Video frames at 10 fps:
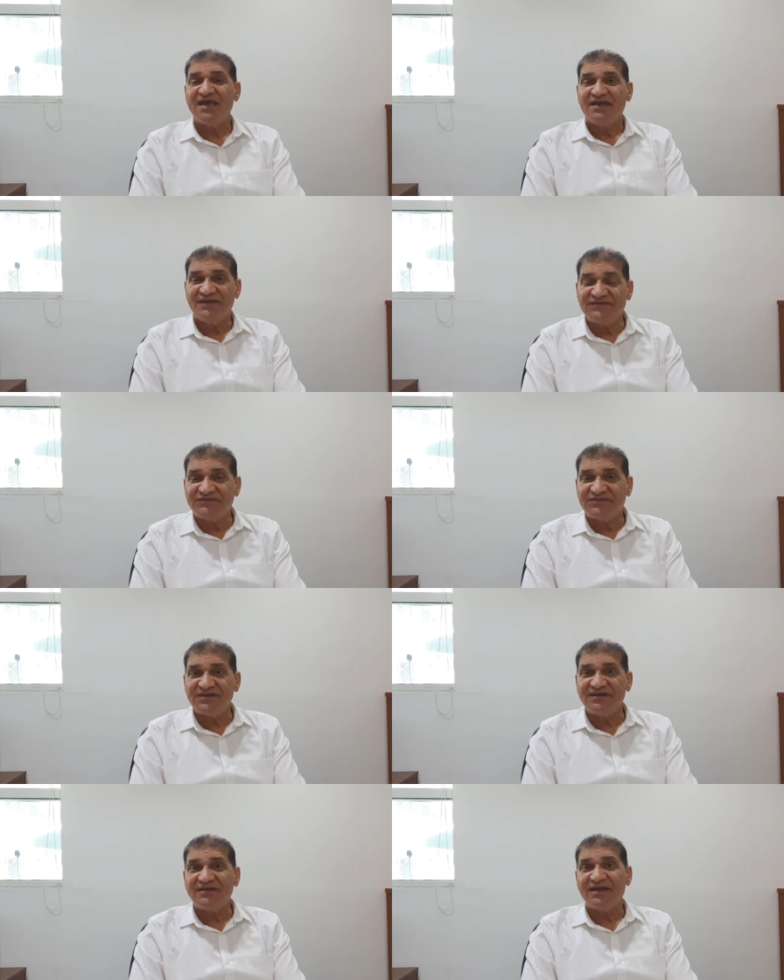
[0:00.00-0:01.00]

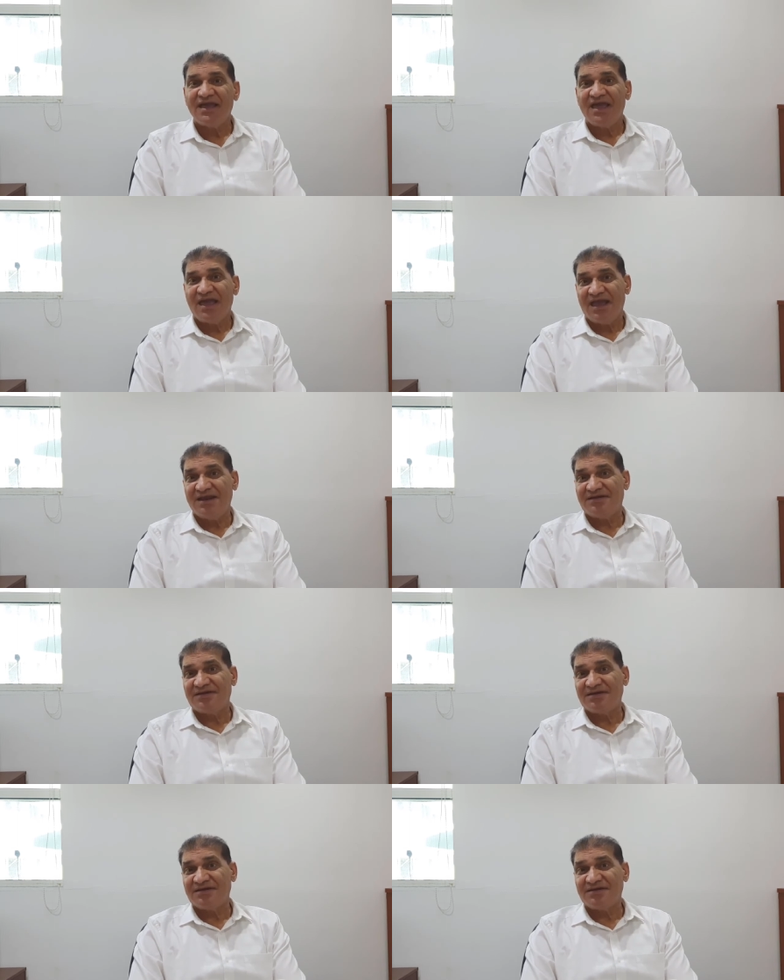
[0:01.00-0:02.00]
history, and
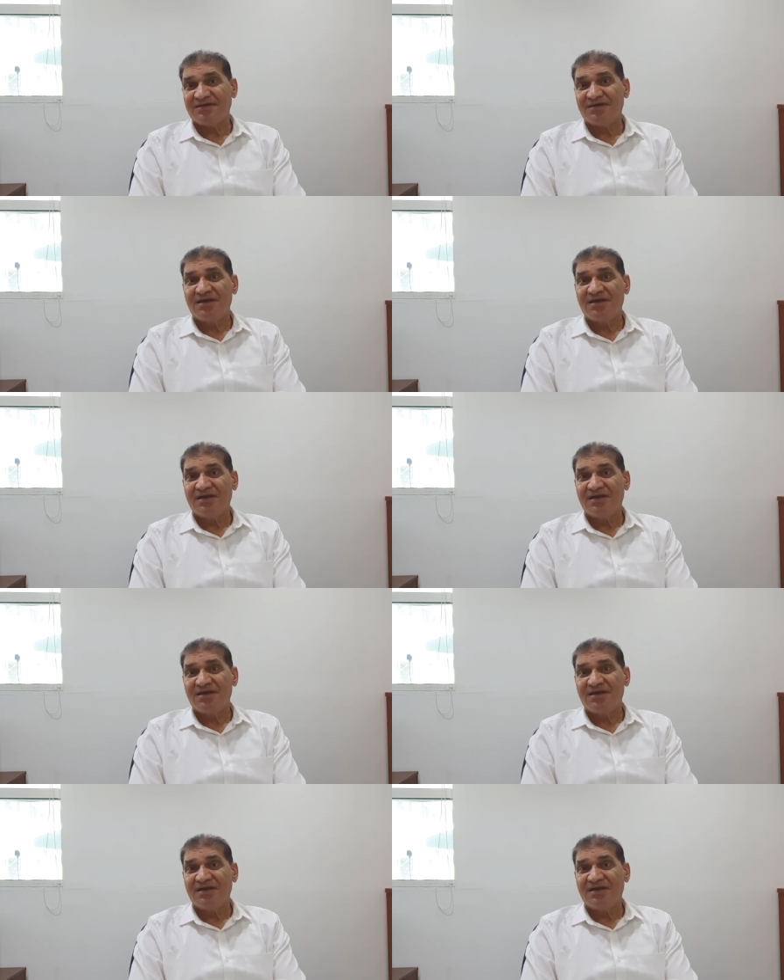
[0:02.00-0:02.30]
the